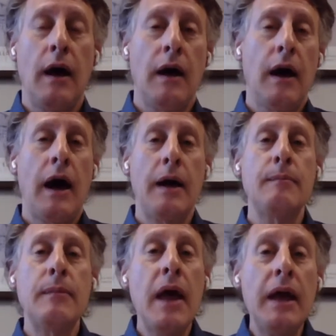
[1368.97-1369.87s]
I
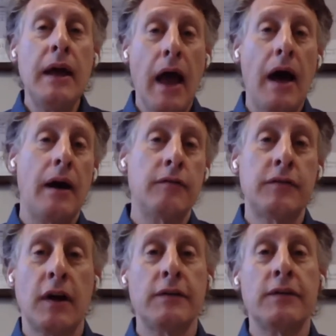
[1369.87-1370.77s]
may
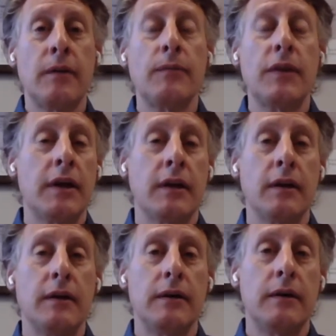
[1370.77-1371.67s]
have done
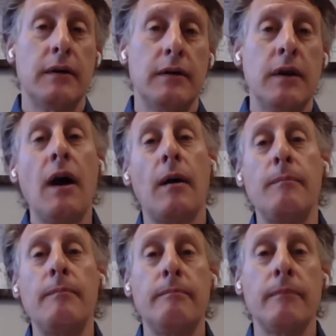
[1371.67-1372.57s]
something
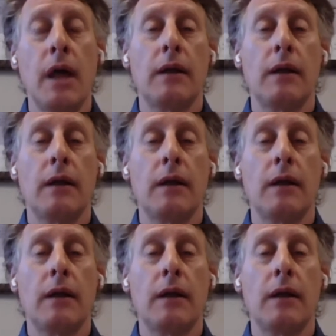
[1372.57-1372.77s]
dumb,